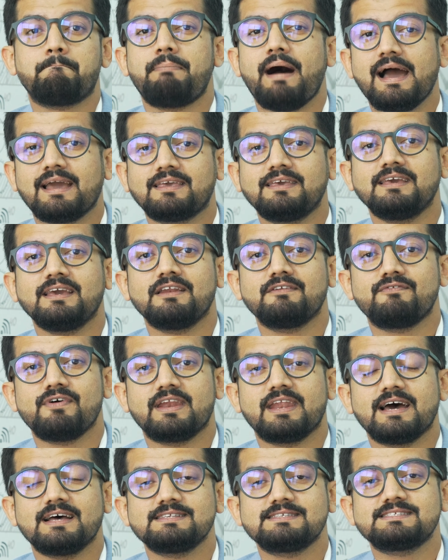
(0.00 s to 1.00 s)
banking and
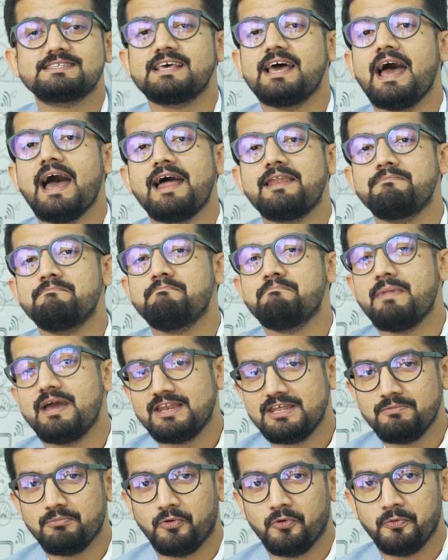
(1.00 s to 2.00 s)
finance, and
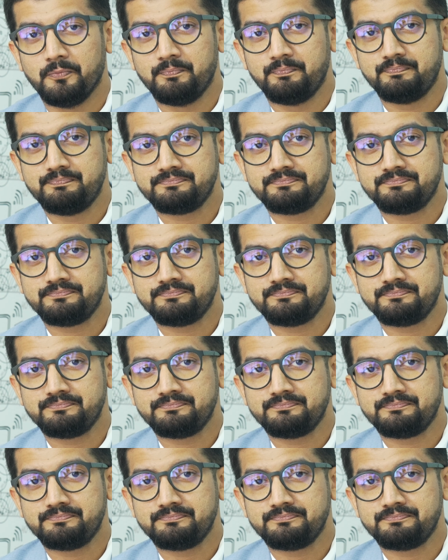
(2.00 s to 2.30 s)
many more.